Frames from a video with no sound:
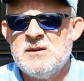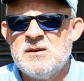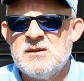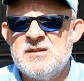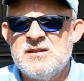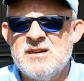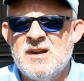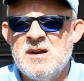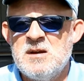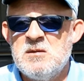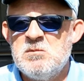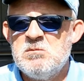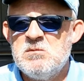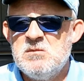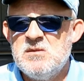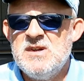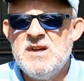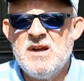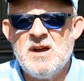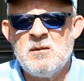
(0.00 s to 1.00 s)
can say,
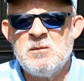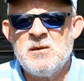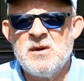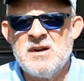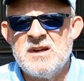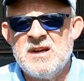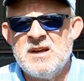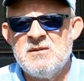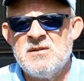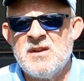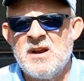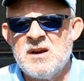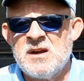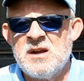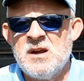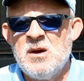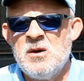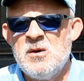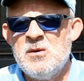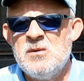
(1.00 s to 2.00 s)
"Yeah, I'm going to give that
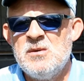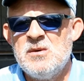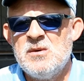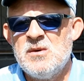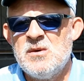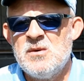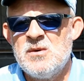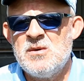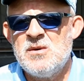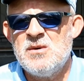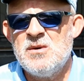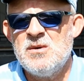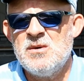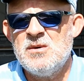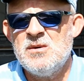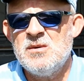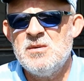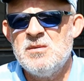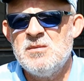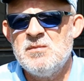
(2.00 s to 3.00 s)
a go,"
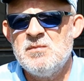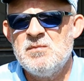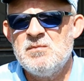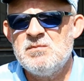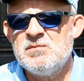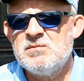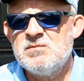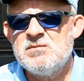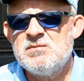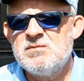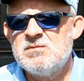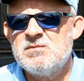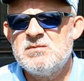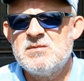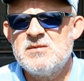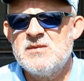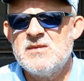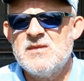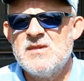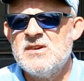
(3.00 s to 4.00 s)
or
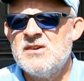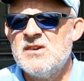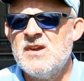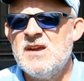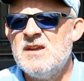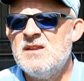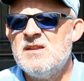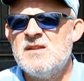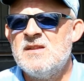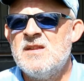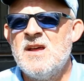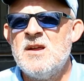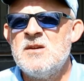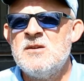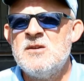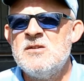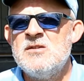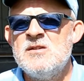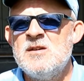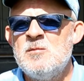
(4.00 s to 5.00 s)
say,
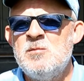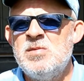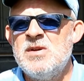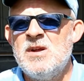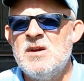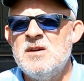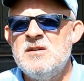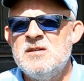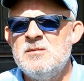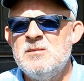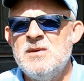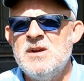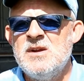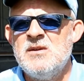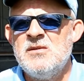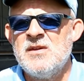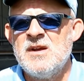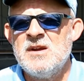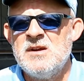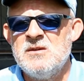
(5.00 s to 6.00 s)
"That doesn't apply to
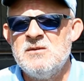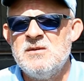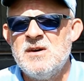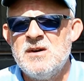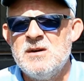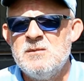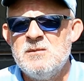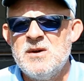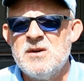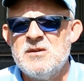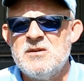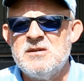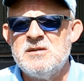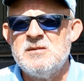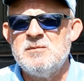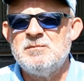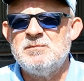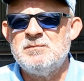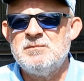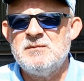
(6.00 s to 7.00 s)
me. Thank you very
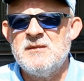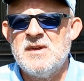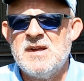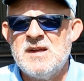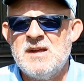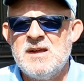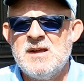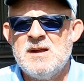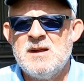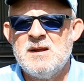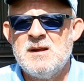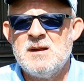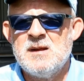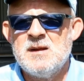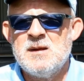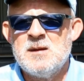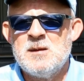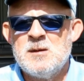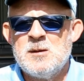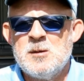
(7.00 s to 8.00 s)
much."
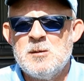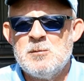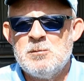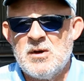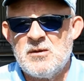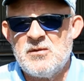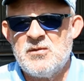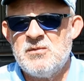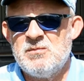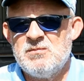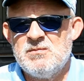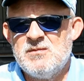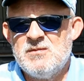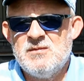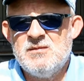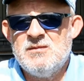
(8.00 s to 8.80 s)
But